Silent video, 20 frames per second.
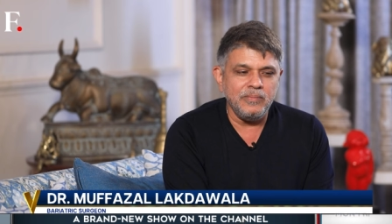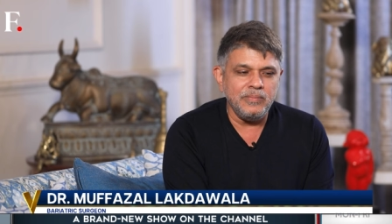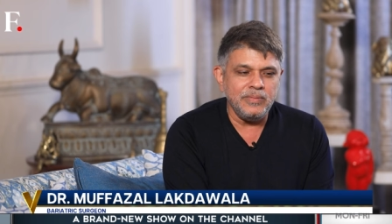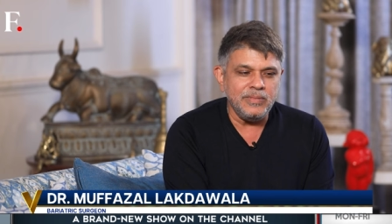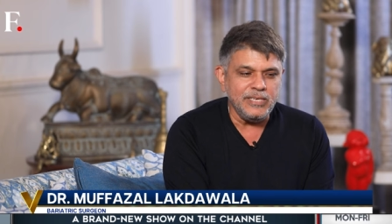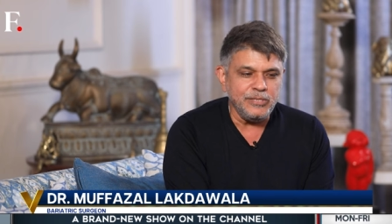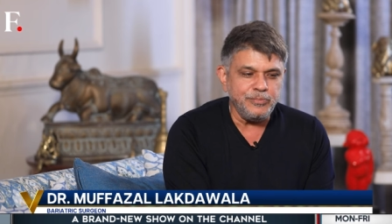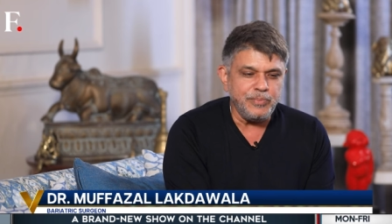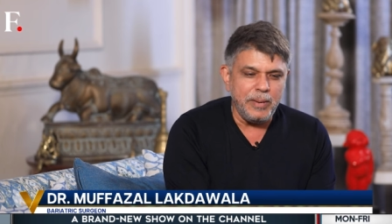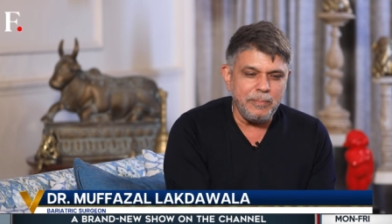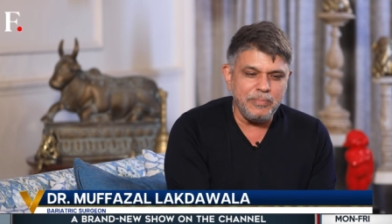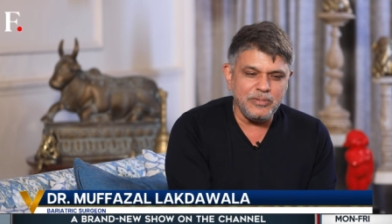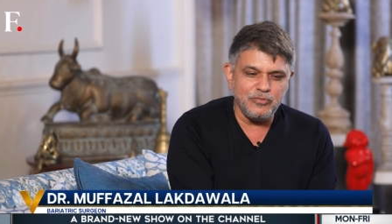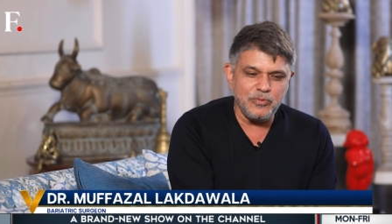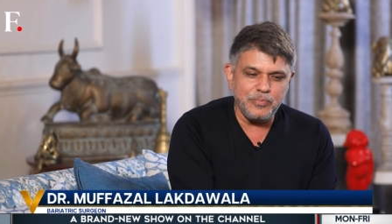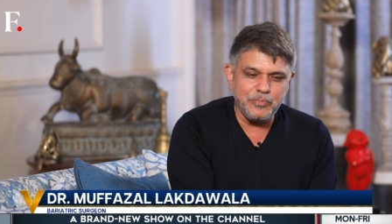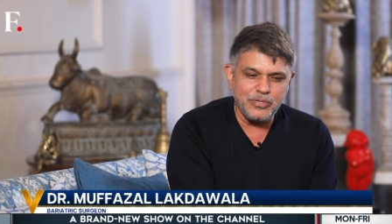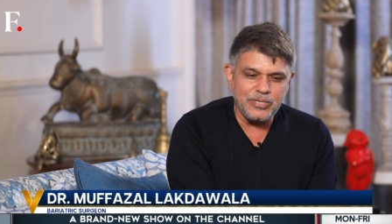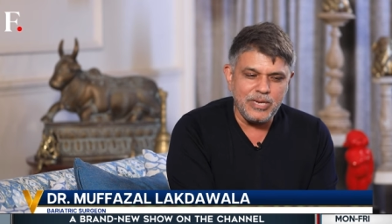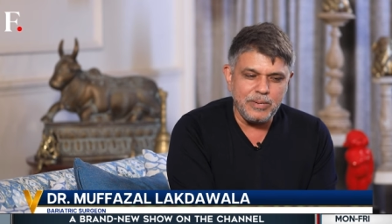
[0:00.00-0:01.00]
these papers were
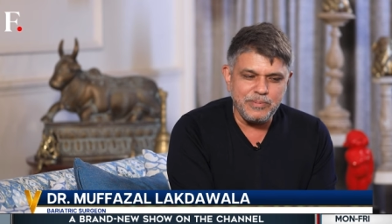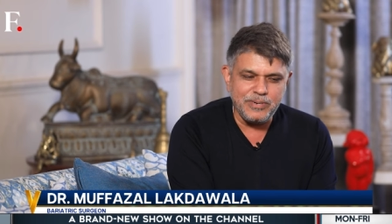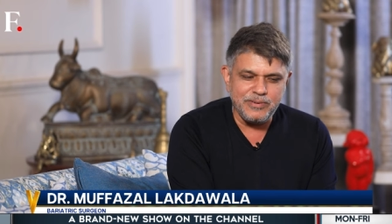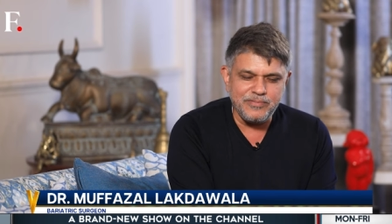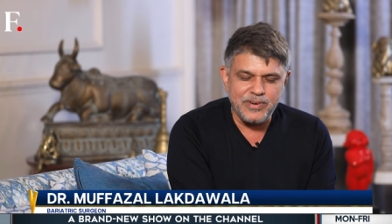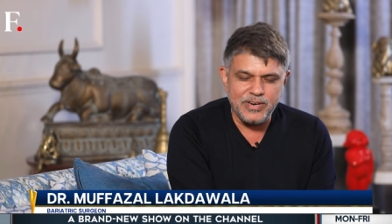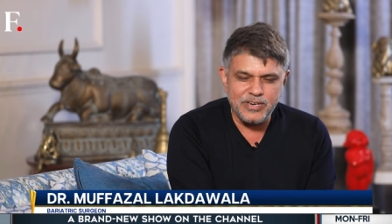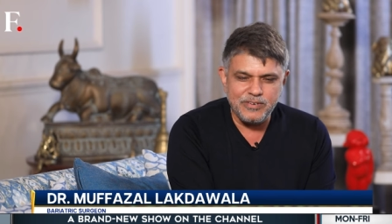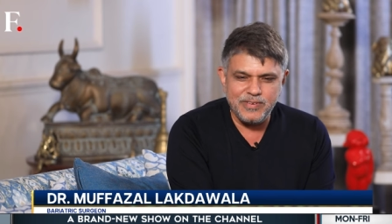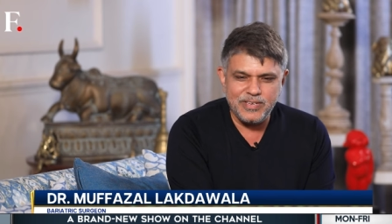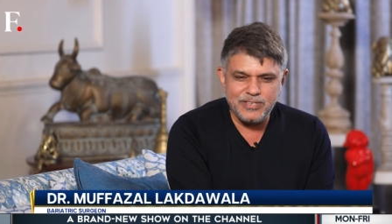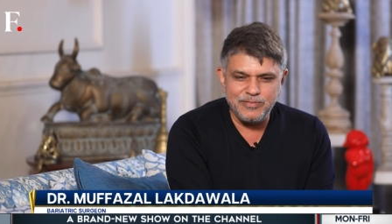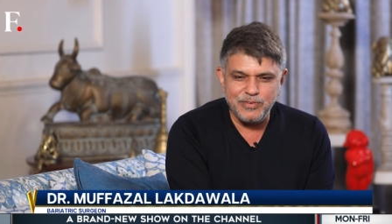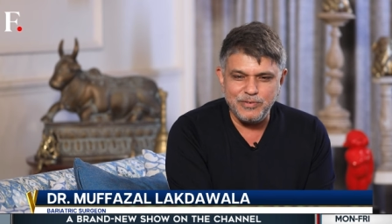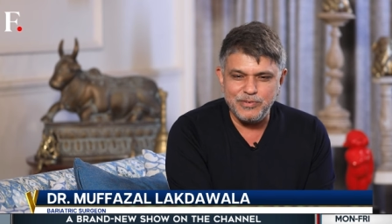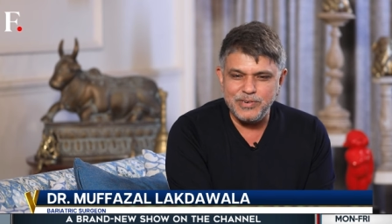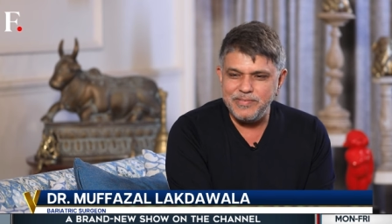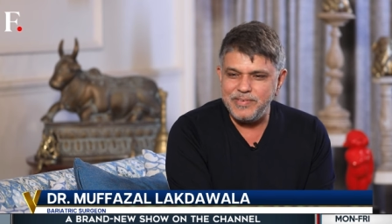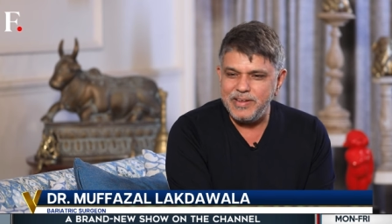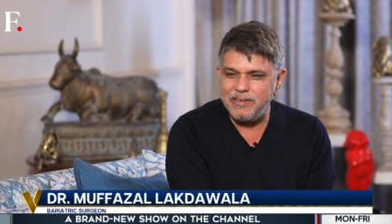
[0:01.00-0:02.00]
put up in front of us, we
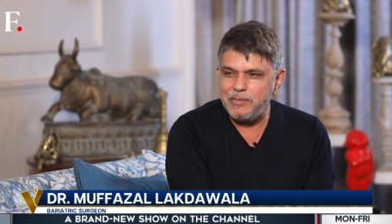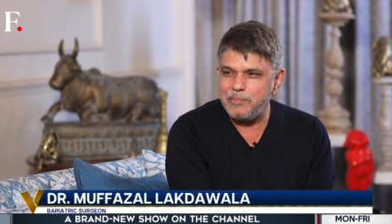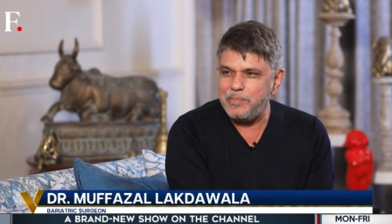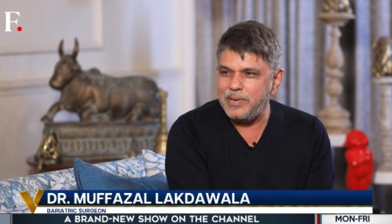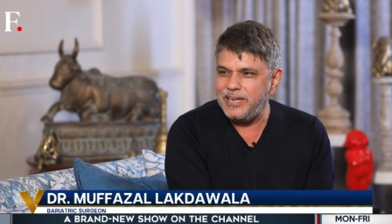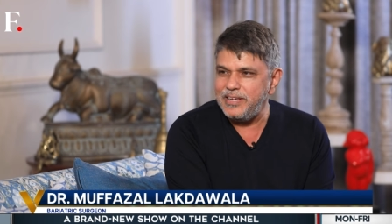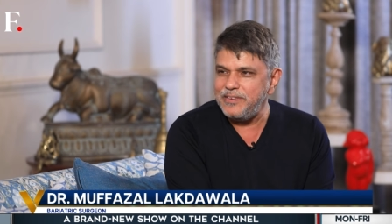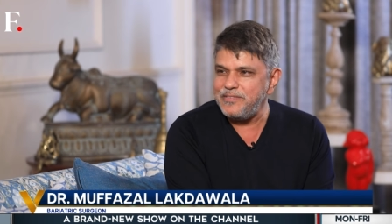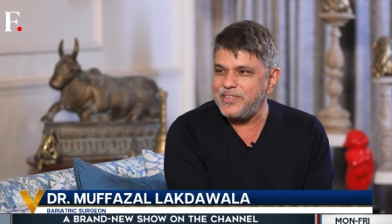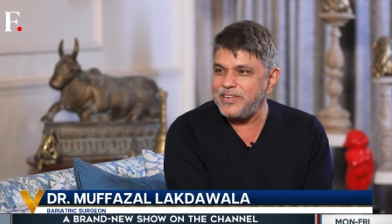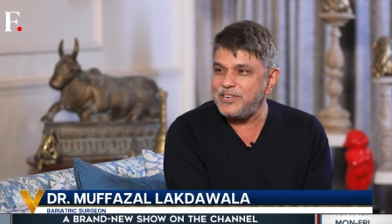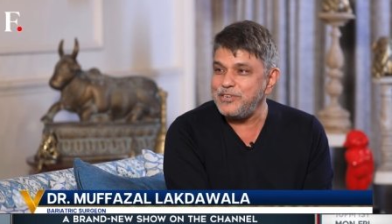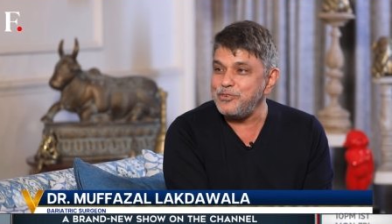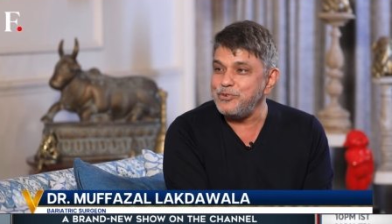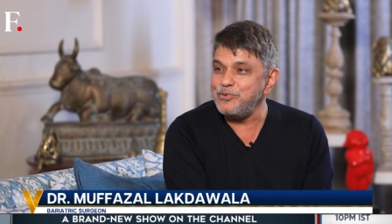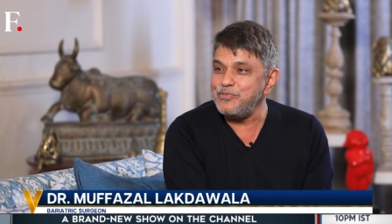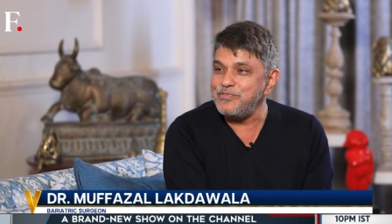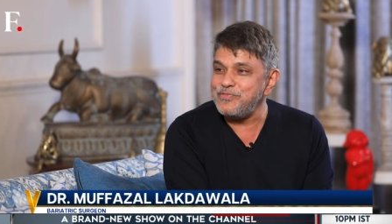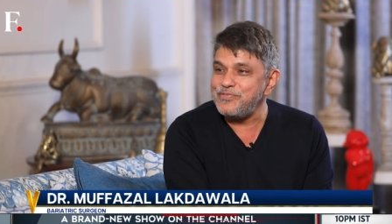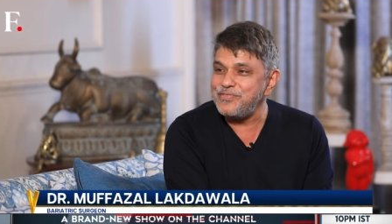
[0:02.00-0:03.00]
would have never believed that
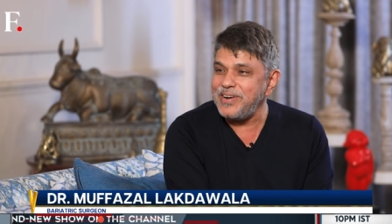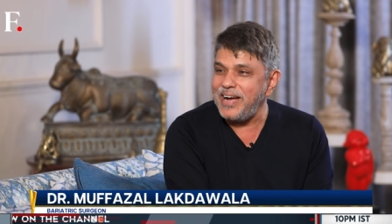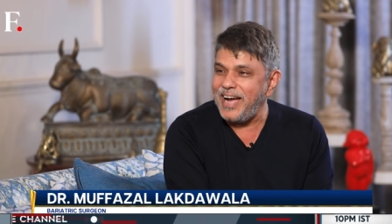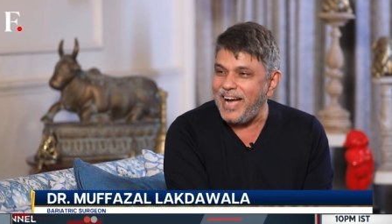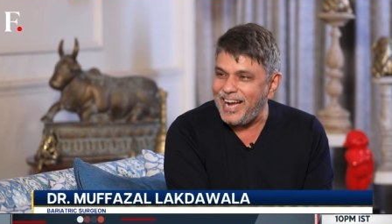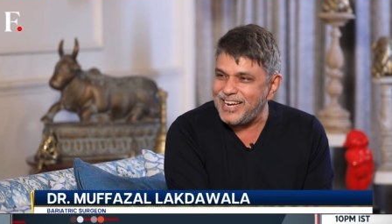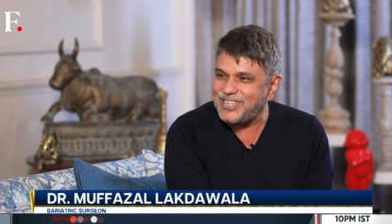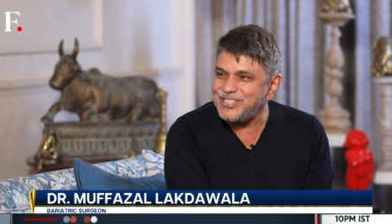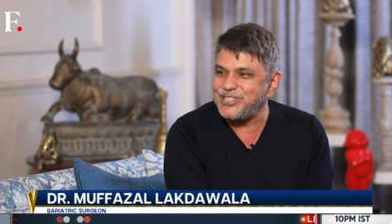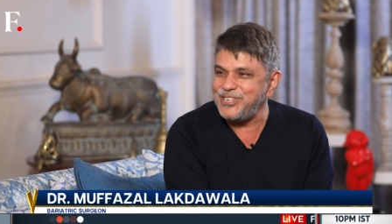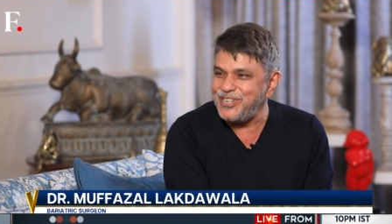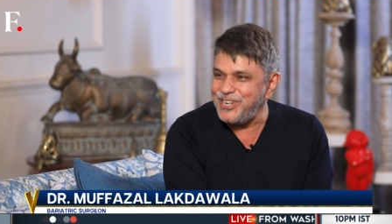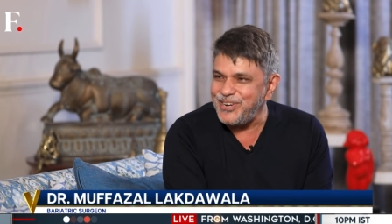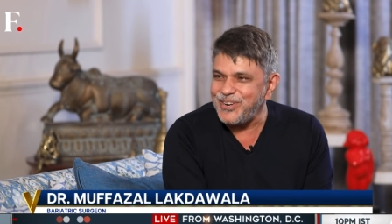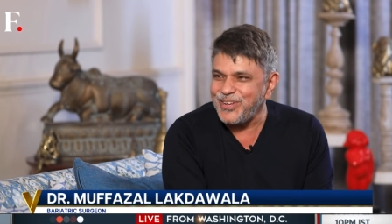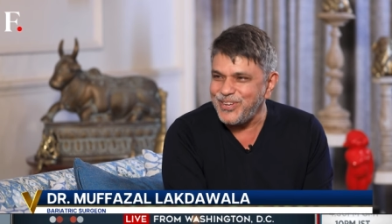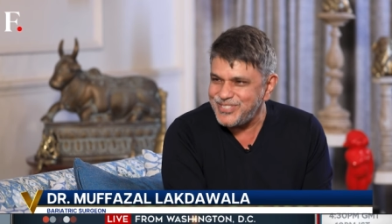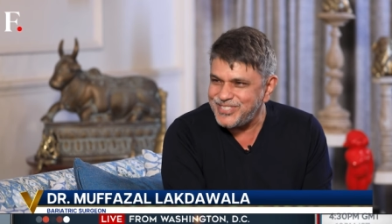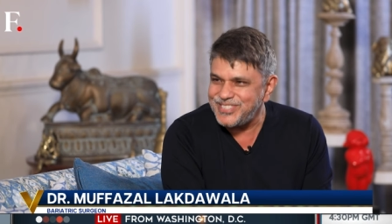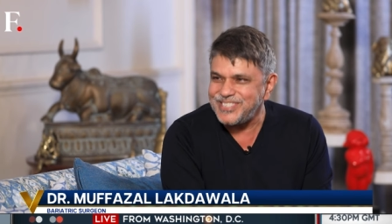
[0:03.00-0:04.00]
you've actually
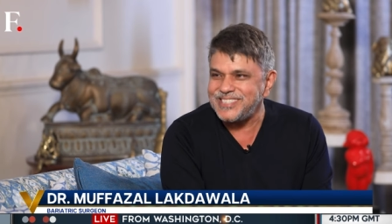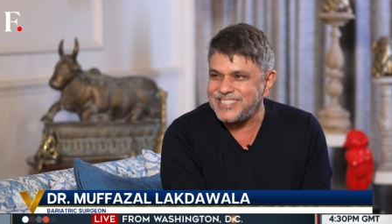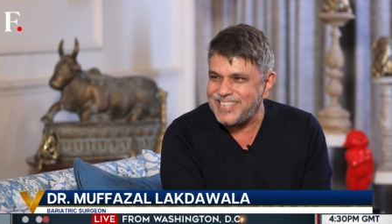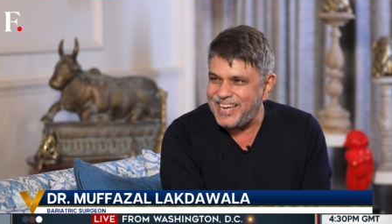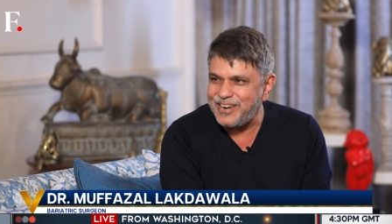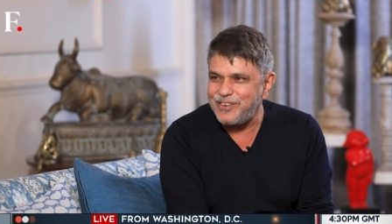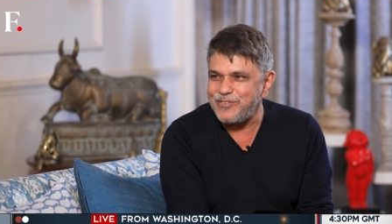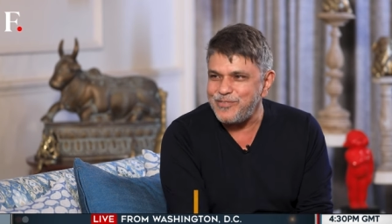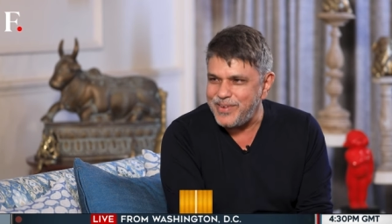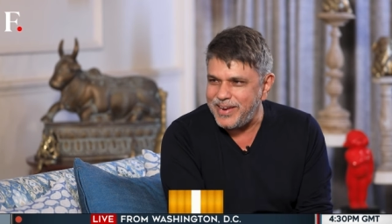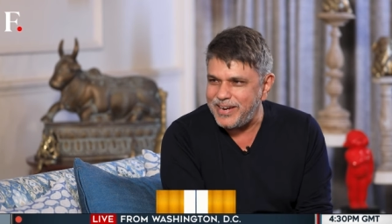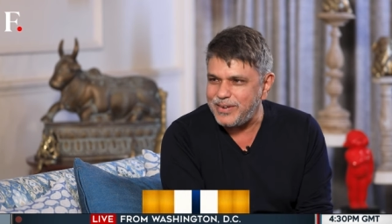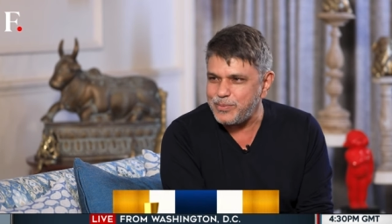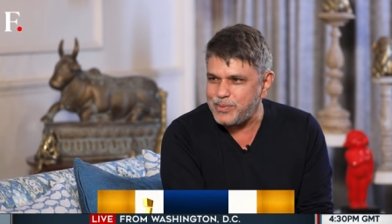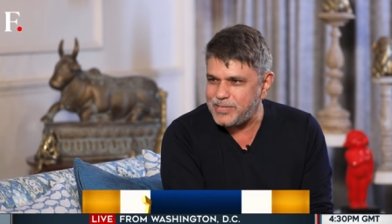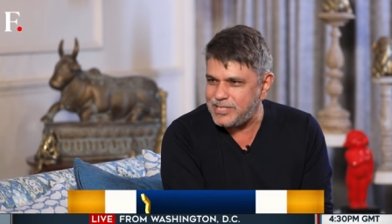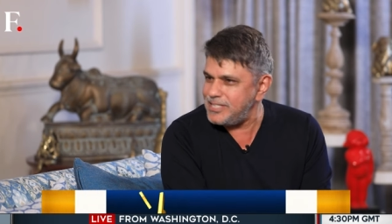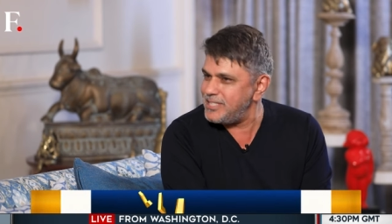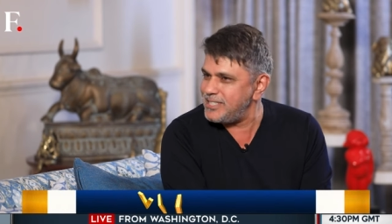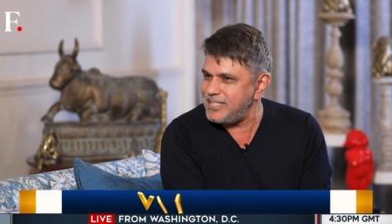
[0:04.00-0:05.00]
lost this kind of weight
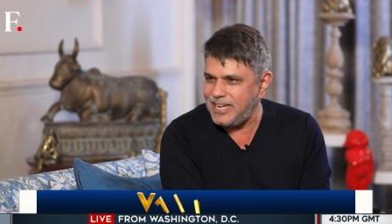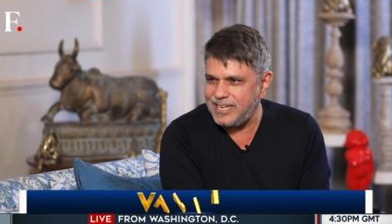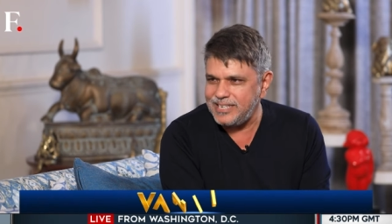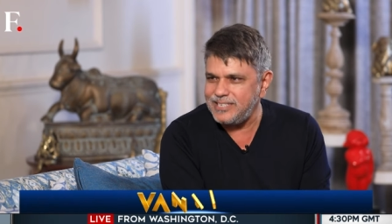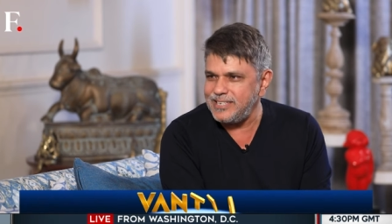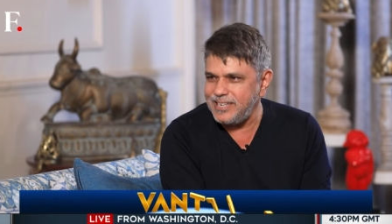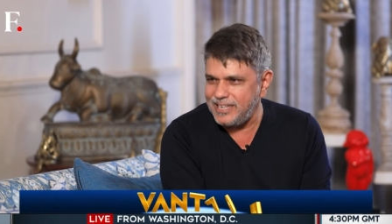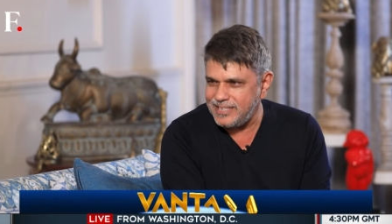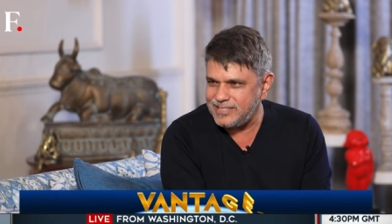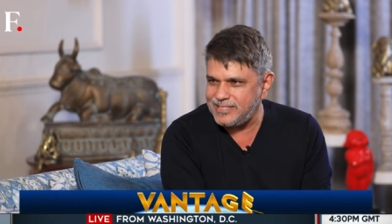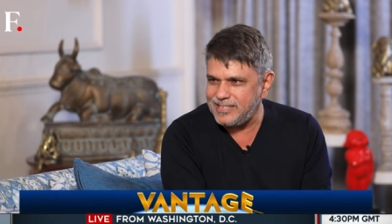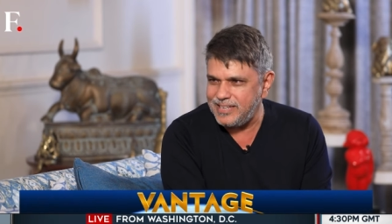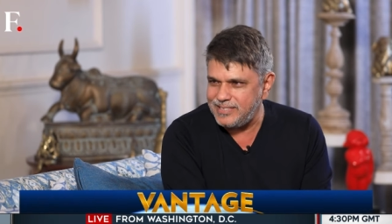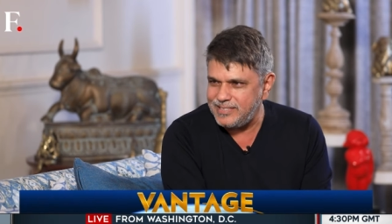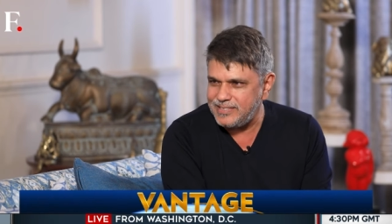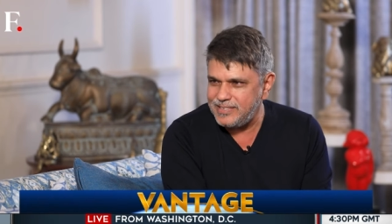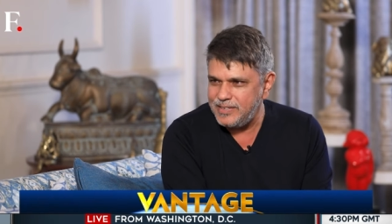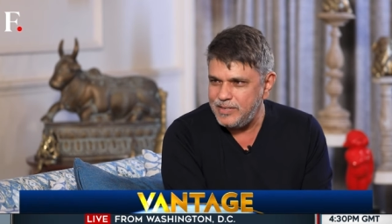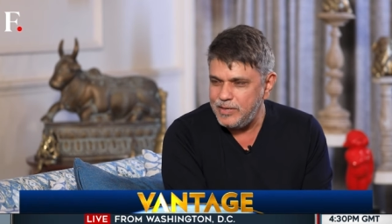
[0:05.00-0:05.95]
with just diet and exercise.